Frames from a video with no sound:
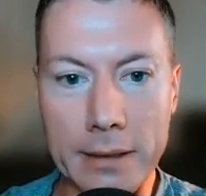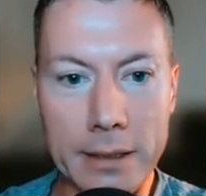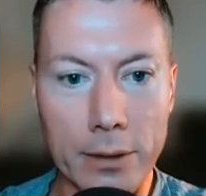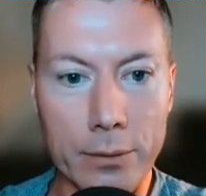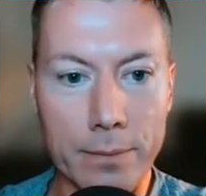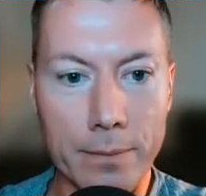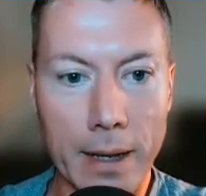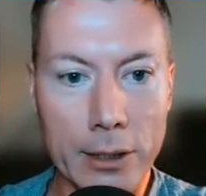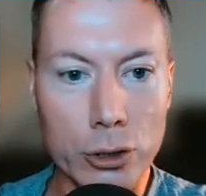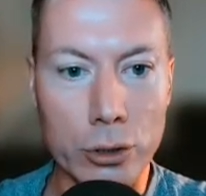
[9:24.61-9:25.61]
So
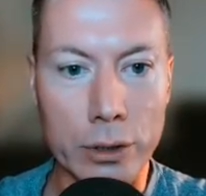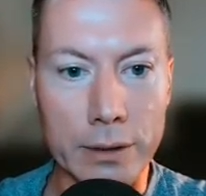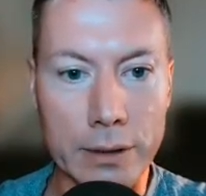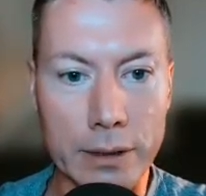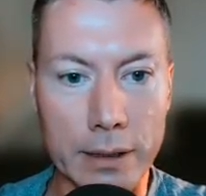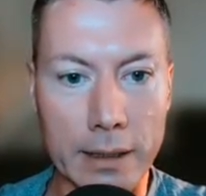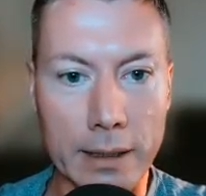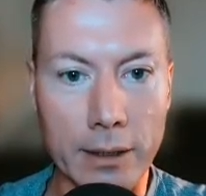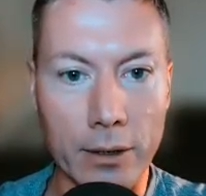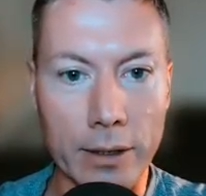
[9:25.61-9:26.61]
as you can see,
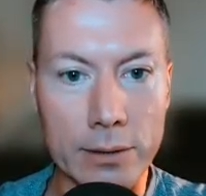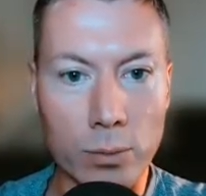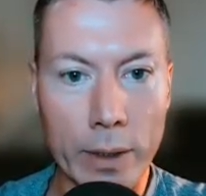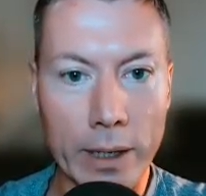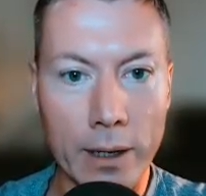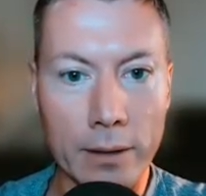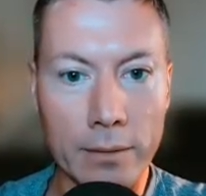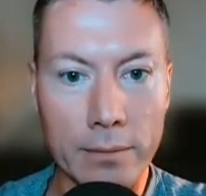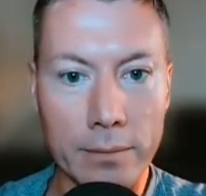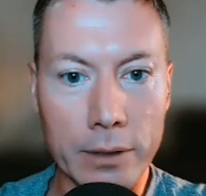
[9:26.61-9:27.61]
guys, we
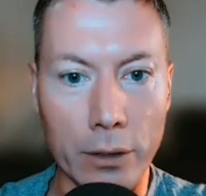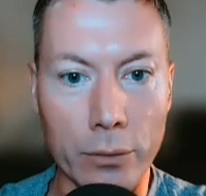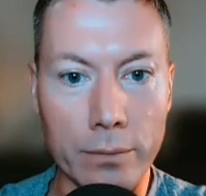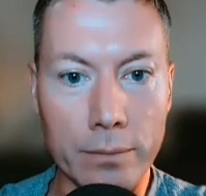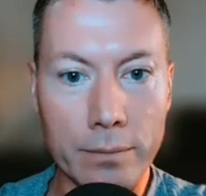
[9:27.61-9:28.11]
are, you know,